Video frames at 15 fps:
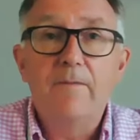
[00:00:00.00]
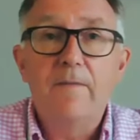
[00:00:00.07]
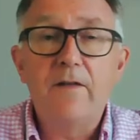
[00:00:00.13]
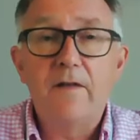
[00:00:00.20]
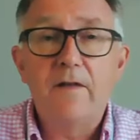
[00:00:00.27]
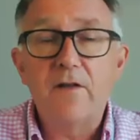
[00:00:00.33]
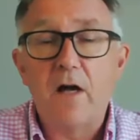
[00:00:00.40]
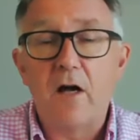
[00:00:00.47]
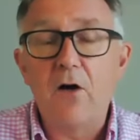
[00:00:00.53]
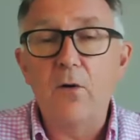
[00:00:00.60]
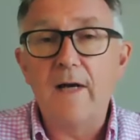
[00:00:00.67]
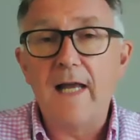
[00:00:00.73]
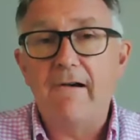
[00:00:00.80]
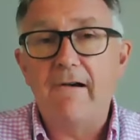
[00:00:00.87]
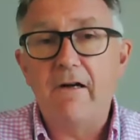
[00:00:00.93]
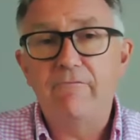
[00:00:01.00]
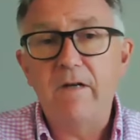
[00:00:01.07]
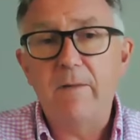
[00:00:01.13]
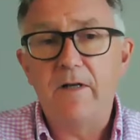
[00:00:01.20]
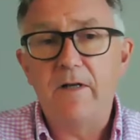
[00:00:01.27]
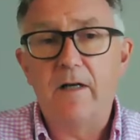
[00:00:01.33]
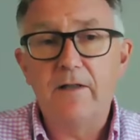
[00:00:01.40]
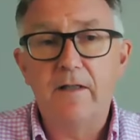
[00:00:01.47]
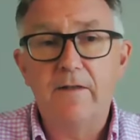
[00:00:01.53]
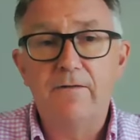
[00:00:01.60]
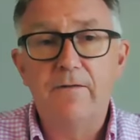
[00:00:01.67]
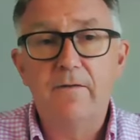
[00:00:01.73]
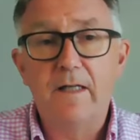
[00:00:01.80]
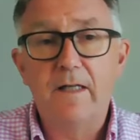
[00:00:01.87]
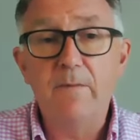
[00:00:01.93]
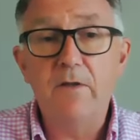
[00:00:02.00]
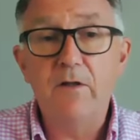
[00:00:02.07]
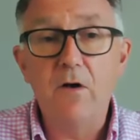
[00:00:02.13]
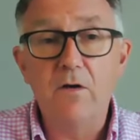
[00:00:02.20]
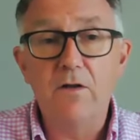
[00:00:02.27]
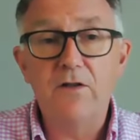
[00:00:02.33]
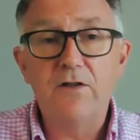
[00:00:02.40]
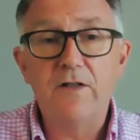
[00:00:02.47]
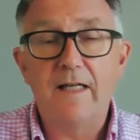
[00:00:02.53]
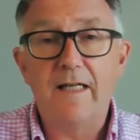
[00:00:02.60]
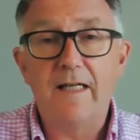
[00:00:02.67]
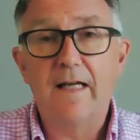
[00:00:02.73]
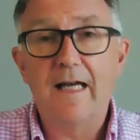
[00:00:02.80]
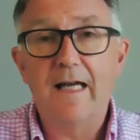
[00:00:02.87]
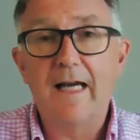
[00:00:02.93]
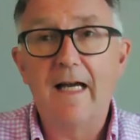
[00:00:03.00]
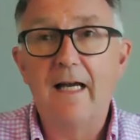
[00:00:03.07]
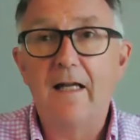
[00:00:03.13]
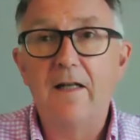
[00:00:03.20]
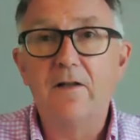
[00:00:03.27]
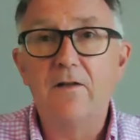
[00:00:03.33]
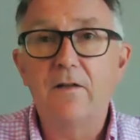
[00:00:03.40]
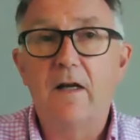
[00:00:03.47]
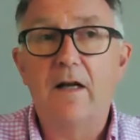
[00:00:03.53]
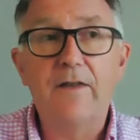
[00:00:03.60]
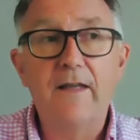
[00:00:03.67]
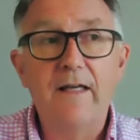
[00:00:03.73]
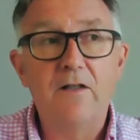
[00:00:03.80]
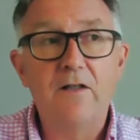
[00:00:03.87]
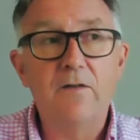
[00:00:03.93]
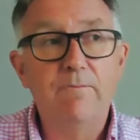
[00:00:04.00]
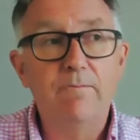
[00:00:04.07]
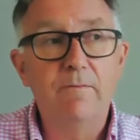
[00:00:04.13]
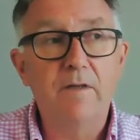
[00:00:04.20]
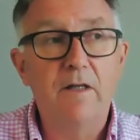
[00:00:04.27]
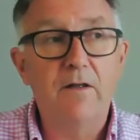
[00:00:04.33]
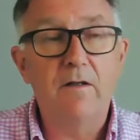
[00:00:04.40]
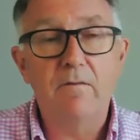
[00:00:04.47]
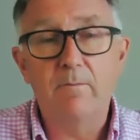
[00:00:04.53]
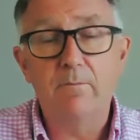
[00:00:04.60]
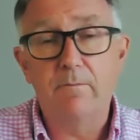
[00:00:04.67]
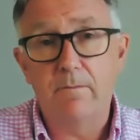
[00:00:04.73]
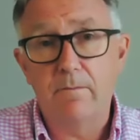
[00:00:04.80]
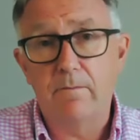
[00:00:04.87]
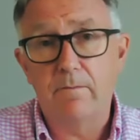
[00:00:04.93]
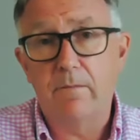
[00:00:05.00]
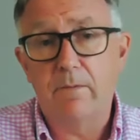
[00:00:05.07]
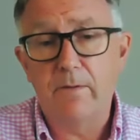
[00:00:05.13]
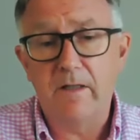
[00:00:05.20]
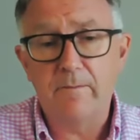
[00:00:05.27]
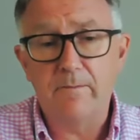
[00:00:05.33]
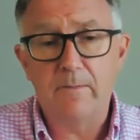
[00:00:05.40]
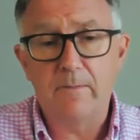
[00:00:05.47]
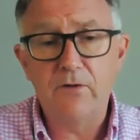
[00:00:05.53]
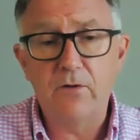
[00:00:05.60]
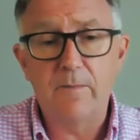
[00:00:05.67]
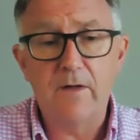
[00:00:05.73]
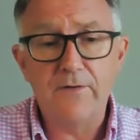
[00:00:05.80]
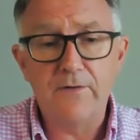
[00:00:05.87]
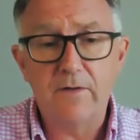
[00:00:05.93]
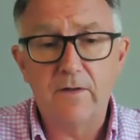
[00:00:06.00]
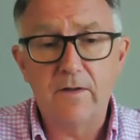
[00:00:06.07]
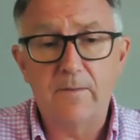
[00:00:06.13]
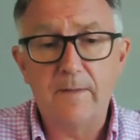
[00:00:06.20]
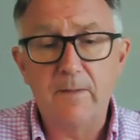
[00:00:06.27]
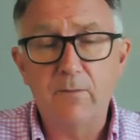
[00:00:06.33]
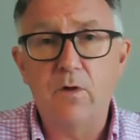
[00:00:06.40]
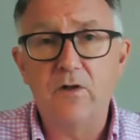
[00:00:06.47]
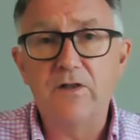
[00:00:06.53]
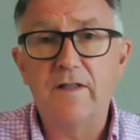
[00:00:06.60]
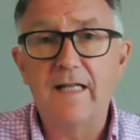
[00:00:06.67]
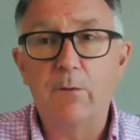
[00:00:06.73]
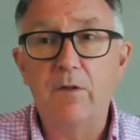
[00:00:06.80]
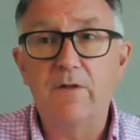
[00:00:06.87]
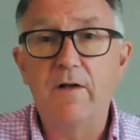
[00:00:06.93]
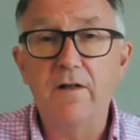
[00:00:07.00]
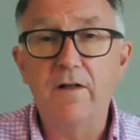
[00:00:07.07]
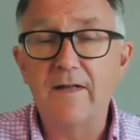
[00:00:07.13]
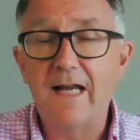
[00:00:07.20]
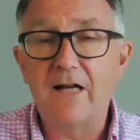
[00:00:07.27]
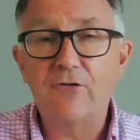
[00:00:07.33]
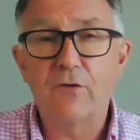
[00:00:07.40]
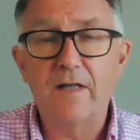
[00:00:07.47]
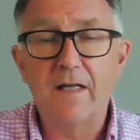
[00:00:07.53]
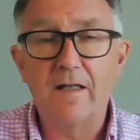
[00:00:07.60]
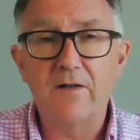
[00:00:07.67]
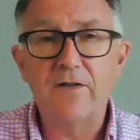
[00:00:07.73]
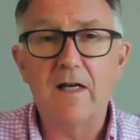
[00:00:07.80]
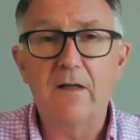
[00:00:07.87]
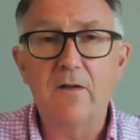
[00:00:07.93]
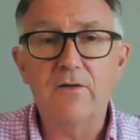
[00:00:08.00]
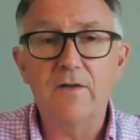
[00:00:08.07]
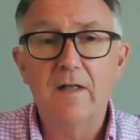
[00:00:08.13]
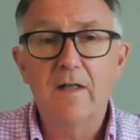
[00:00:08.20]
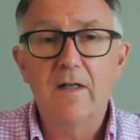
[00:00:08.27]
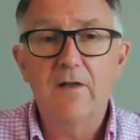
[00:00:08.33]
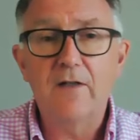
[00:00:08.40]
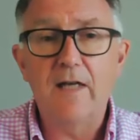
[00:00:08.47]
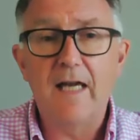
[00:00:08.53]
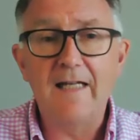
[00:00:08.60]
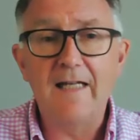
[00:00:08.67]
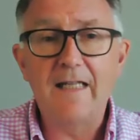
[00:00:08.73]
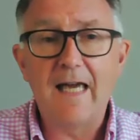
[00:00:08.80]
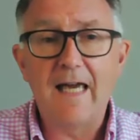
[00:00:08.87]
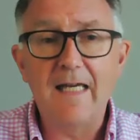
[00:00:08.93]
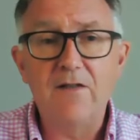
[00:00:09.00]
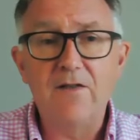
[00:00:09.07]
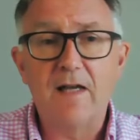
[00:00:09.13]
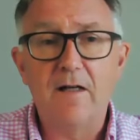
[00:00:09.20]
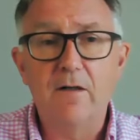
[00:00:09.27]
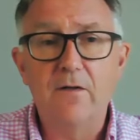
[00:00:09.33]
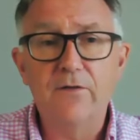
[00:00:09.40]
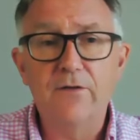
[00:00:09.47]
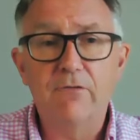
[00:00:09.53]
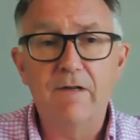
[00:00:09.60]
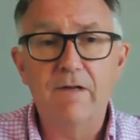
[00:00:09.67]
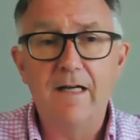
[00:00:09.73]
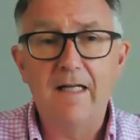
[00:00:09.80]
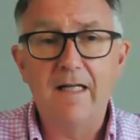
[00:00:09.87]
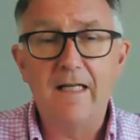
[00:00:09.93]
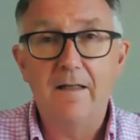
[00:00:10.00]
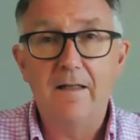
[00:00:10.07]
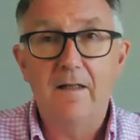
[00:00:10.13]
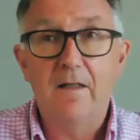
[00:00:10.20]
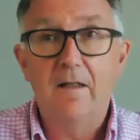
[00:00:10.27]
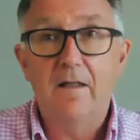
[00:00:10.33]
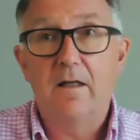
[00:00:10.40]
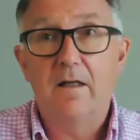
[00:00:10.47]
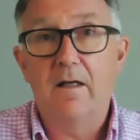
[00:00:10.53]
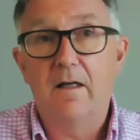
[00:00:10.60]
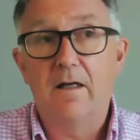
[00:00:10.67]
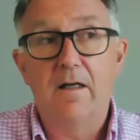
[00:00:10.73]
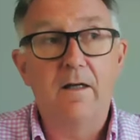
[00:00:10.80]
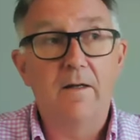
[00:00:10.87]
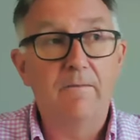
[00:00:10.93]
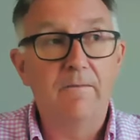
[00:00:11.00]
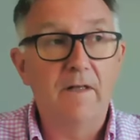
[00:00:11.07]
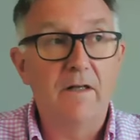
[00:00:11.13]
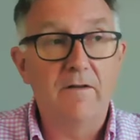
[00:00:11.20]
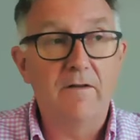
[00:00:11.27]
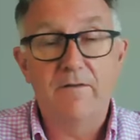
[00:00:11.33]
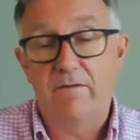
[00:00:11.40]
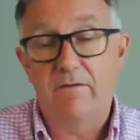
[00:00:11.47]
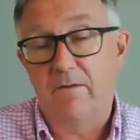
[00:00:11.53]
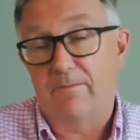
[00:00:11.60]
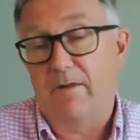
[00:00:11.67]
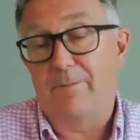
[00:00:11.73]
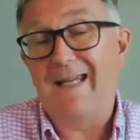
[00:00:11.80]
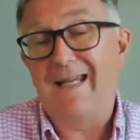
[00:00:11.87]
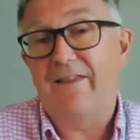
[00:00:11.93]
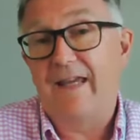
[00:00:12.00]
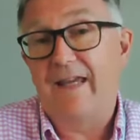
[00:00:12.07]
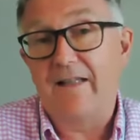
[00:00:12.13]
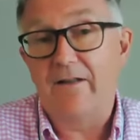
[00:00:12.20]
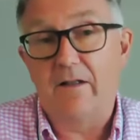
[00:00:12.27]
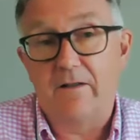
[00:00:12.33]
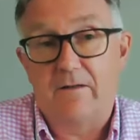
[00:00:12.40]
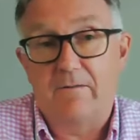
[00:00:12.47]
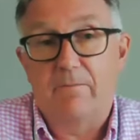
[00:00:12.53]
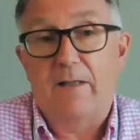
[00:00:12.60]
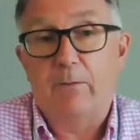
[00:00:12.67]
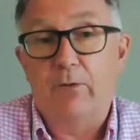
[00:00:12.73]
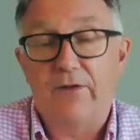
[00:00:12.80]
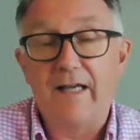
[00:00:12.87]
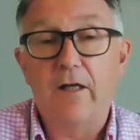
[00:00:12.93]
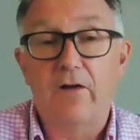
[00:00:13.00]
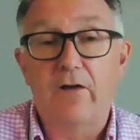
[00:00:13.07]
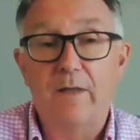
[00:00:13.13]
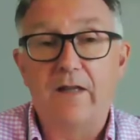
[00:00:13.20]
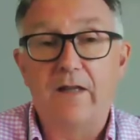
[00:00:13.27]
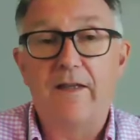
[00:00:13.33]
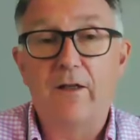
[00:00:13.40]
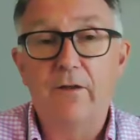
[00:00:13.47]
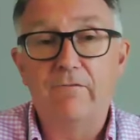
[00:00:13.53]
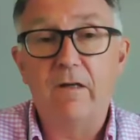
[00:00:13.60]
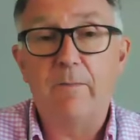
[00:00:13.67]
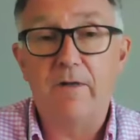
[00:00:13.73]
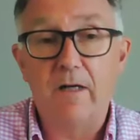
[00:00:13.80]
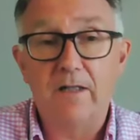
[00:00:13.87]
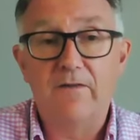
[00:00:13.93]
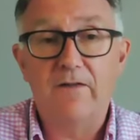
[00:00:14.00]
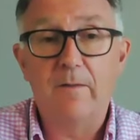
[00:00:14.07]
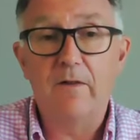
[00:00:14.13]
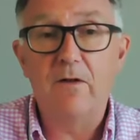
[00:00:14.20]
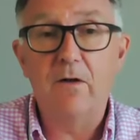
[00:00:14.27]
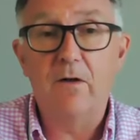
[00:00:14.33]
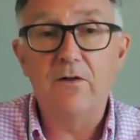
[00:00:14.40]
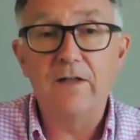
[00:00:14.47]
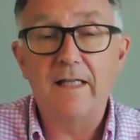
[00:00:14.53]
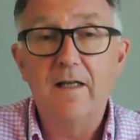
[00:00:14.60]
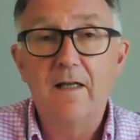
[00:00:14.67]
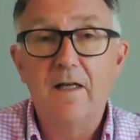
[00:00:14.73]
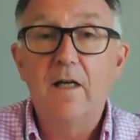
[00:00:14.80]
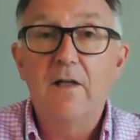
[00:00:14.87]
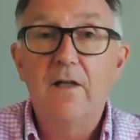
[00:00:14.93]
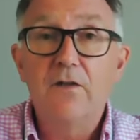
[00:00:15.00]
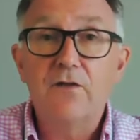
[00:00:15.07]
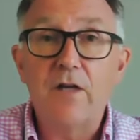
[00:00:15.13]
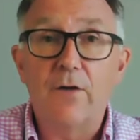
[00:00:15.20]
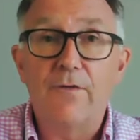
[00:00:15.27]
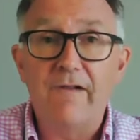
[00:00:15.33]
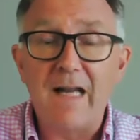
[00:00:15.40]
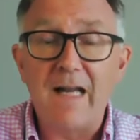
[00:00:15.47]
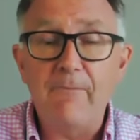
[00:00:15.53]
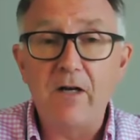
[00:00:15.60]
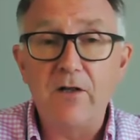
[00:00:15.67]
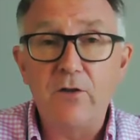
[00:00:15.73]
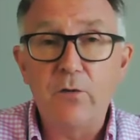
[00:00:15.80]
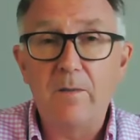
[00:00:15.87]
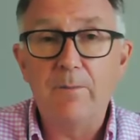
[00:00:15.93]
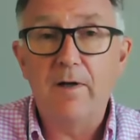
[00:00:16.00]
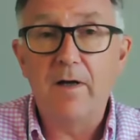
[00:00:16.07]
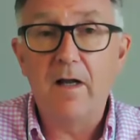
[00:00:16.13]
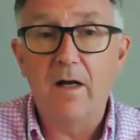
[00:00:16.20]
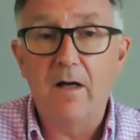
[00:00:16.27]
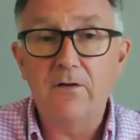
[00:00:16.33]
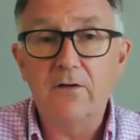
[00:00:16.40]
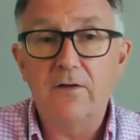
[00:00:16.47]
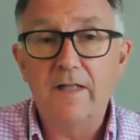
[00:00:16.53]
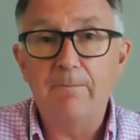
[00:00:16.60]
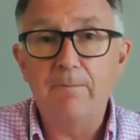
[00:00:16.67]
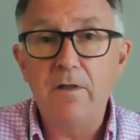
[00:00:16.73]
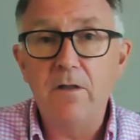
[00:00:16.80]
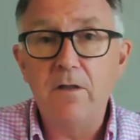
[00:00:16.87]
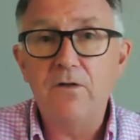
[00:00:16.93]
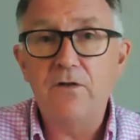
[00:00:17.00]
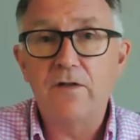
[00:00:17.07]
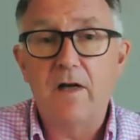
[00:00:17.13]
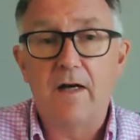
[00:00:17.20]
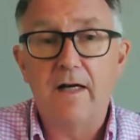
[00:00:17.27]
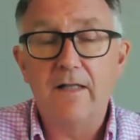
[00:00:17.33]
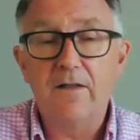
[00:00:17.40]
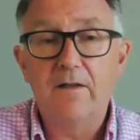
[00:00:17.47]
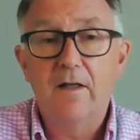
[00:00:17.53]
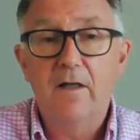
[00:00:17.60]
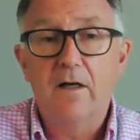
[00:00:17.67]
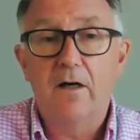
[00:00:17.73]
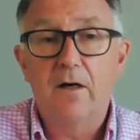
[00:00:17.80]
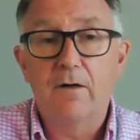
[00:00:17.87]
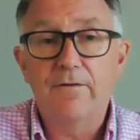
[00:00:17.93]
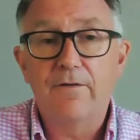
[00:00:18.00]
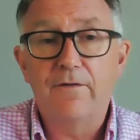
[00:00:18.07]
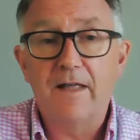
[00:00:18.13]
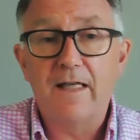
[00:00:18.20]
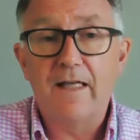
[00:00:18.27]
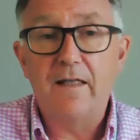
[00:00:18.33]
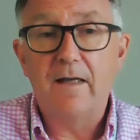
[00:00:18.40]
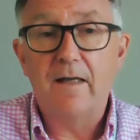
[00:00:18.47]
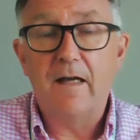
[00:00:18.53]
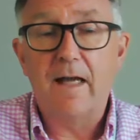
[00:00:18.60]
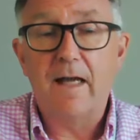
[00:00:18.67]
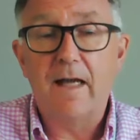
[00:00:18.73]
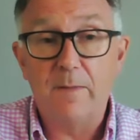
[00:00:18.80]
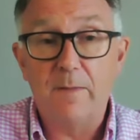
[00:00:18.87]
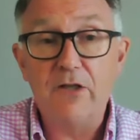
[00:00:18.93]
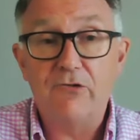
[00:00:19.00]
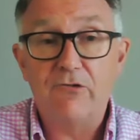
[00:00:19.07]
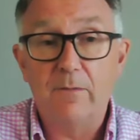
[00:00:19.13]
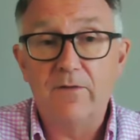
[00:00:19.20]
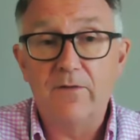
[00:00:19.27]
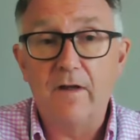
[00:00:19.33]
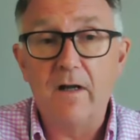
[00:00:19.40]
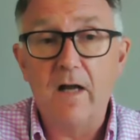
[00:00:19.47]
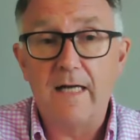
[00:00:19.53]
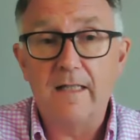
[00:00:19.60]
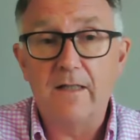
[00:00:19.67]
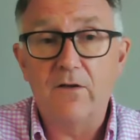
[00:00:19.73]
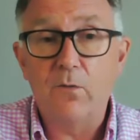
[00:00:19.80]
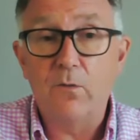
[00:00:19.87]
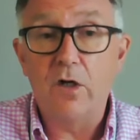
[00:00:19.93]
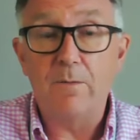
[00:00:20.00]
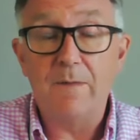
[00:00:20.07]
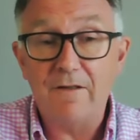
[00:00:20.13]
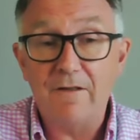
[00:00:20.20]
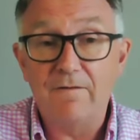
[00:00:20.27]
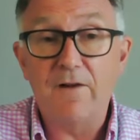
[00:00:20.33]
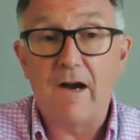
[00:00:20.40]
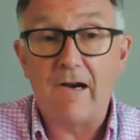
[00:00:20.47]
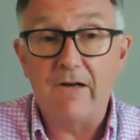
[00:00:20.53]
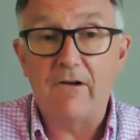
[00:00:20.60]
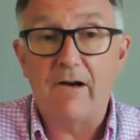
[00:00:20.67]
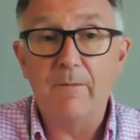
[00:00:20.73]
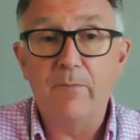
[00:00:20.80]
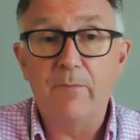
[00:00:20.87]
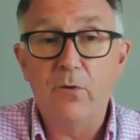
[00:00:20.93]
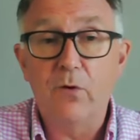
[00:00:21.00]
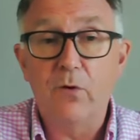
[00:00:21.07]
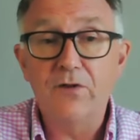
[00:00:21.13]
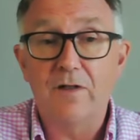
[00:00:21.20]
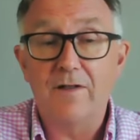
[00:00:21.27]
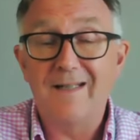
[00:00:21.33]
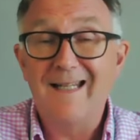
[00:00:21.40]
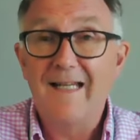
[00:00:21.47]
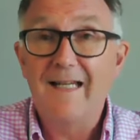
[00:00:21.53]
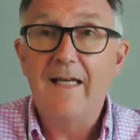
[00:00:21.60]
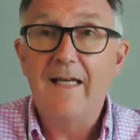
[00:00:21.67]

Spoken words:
there's a whole area of reproductive immunology, and I think it's, probably, I'm sure most of the people watching now will have heard of natural killer cells. So NK cells are really, the big thing that people think of when they think of reproductive immunology. So for an embryo to implant, the immune side of the endometrium, of the lining of the womb, is very, very important.